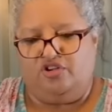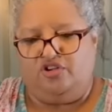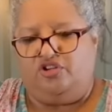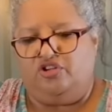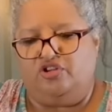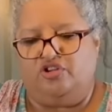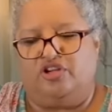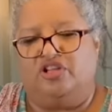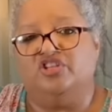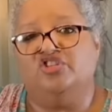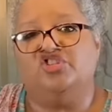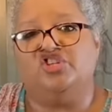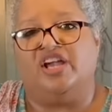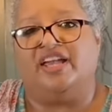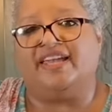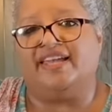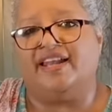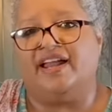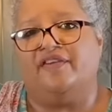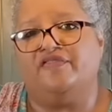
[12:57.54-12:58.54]
You can
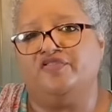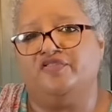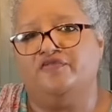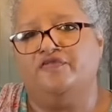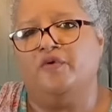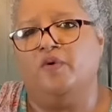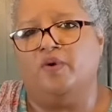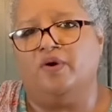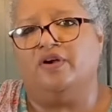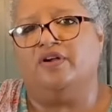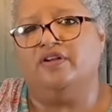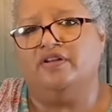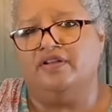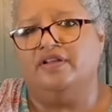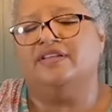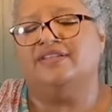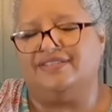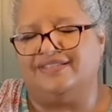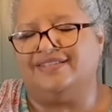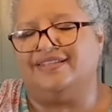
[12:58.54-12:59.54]
check it after 4.
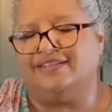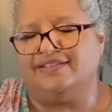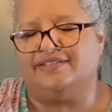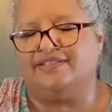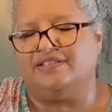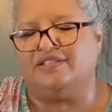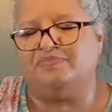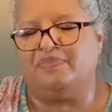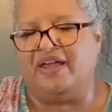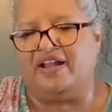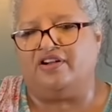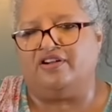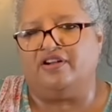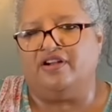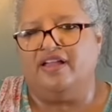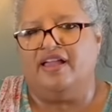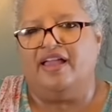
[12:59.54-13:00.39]
6 is better.